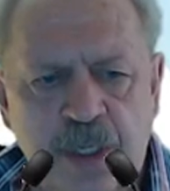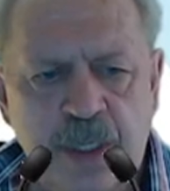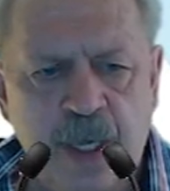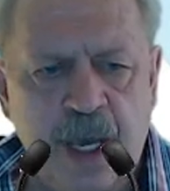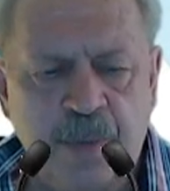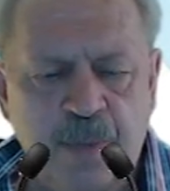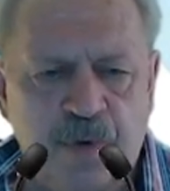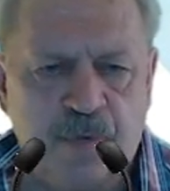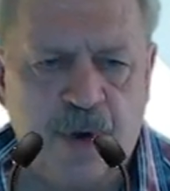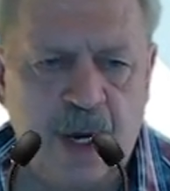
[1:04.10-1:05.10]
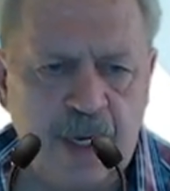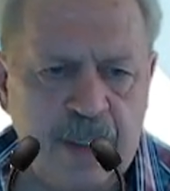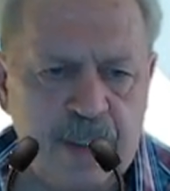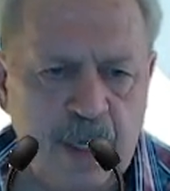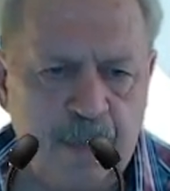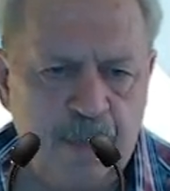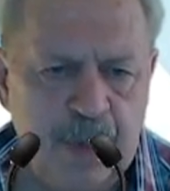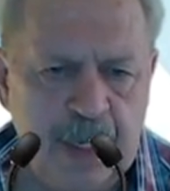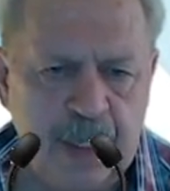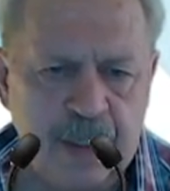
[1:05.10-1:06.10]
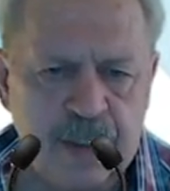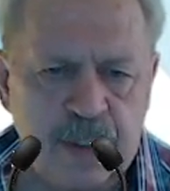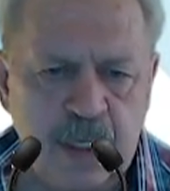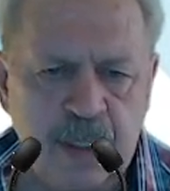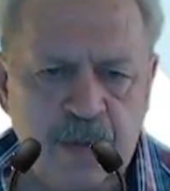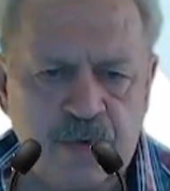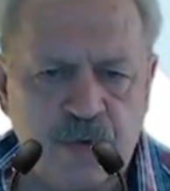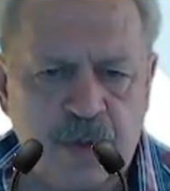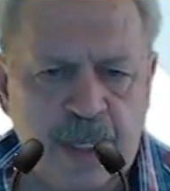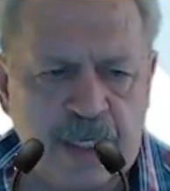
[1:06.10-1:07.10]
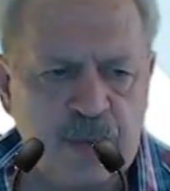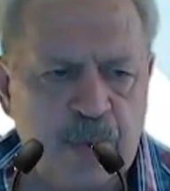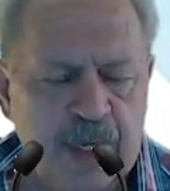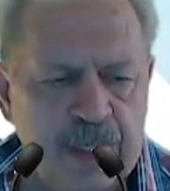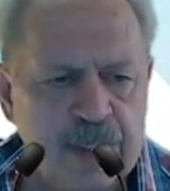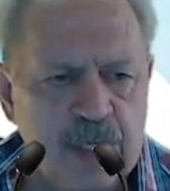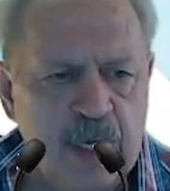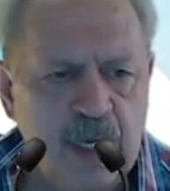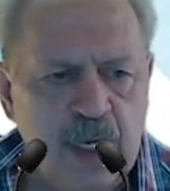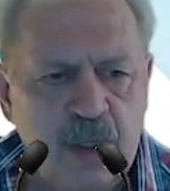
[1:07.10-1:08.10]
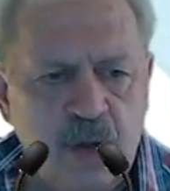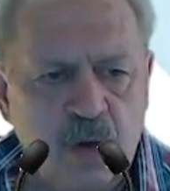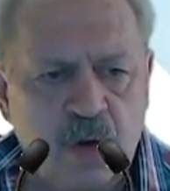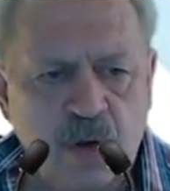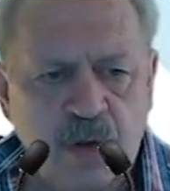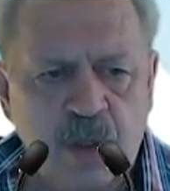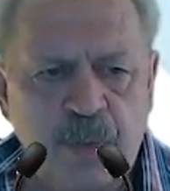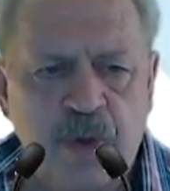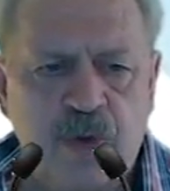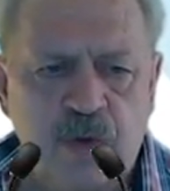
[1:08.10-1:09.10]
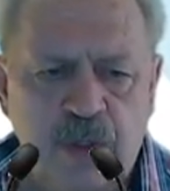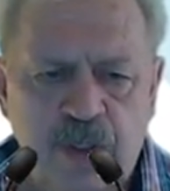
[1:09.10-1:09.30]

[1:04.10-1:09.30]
the Act provide appealing incentives for taxpayers to contribute to these